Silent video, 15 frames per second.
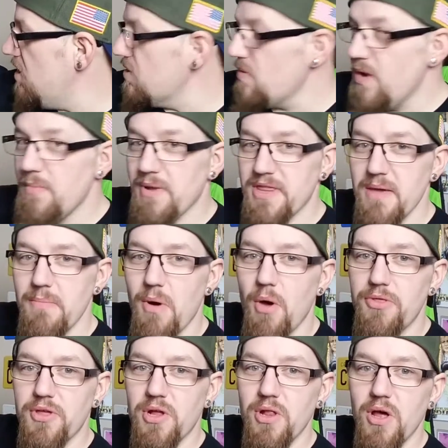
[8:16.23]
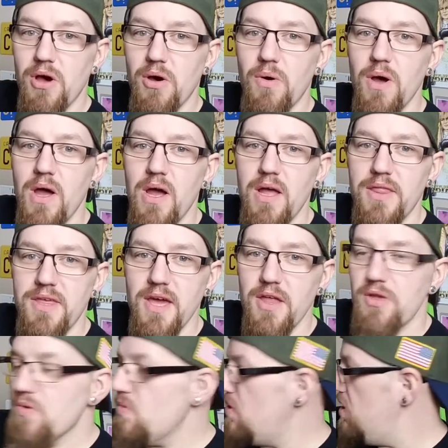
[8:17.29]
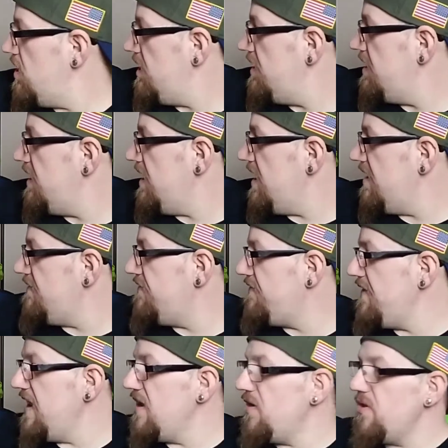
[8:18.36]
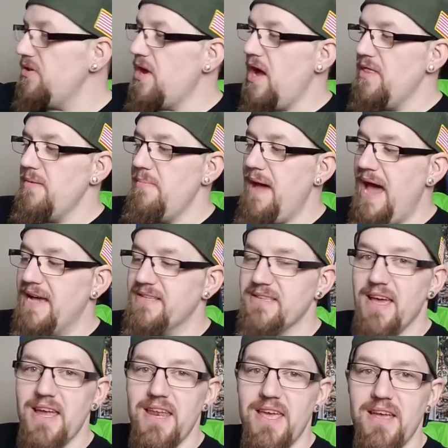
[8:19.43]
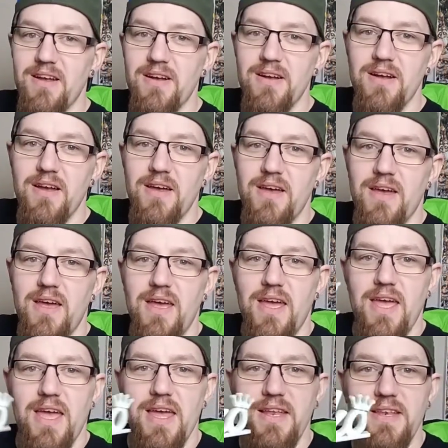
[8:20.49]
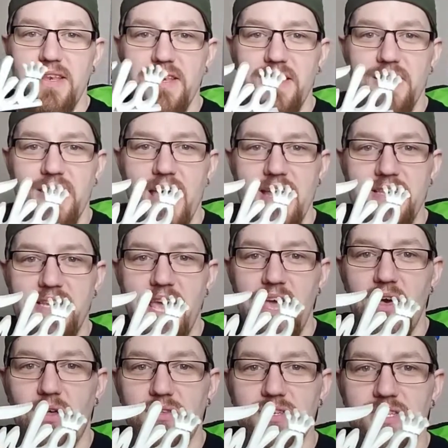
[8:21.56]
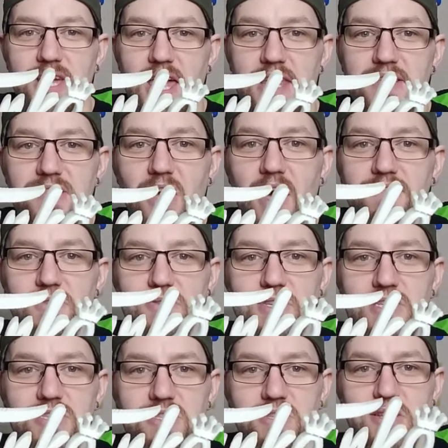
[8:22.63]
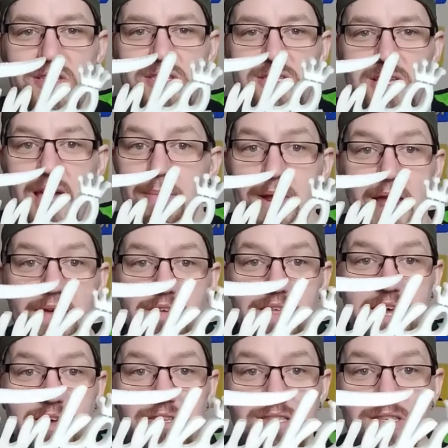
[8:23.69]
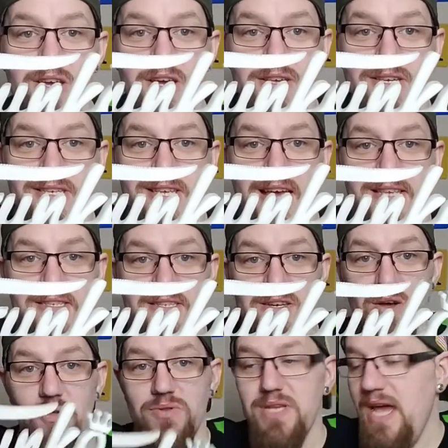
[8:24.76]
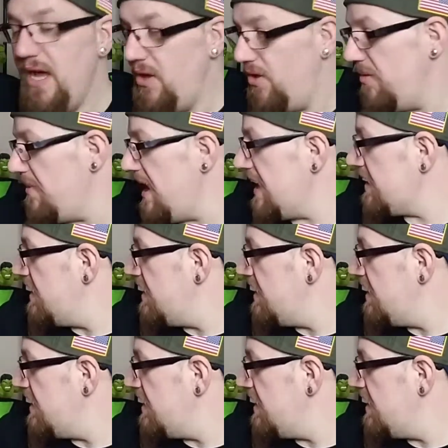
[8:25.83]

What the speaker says: one, but they both glow. The other one, it failed on the back side here. That tail just kind of is off, so it just looks, I mean, everything else is good, it just has no tail on the back.